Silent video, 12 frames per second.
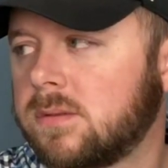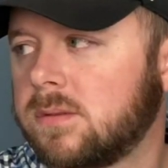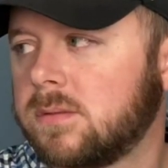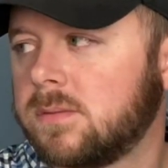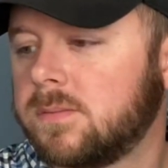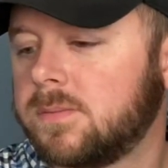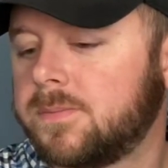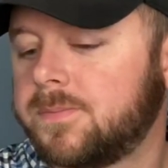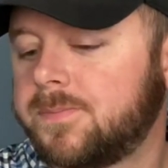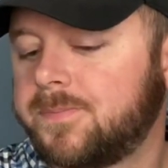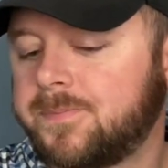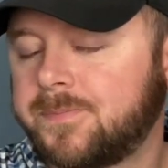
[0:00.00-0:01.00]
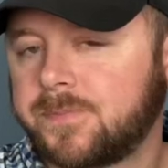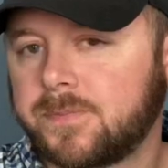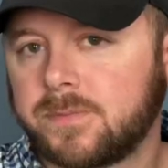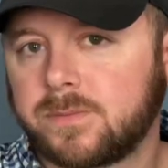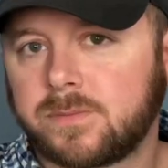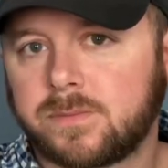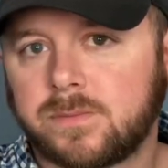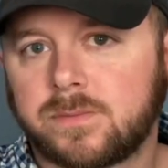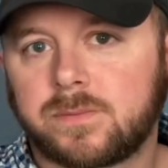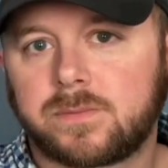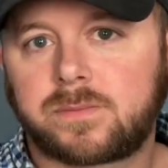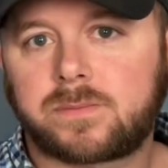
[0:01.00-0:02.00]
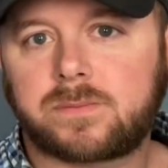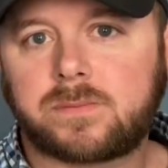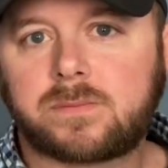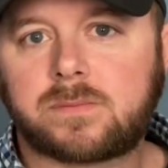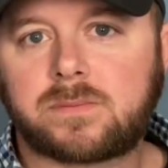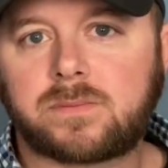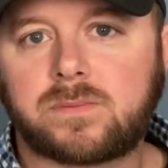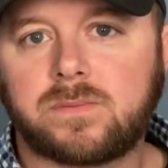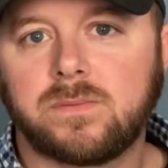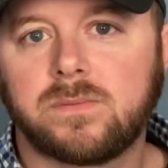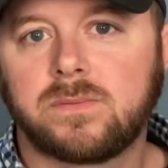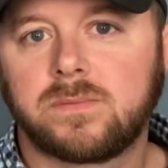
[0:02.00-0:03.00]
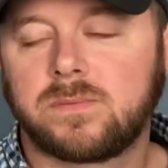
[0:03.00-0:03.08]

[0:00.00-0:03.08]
The person shown says nothing.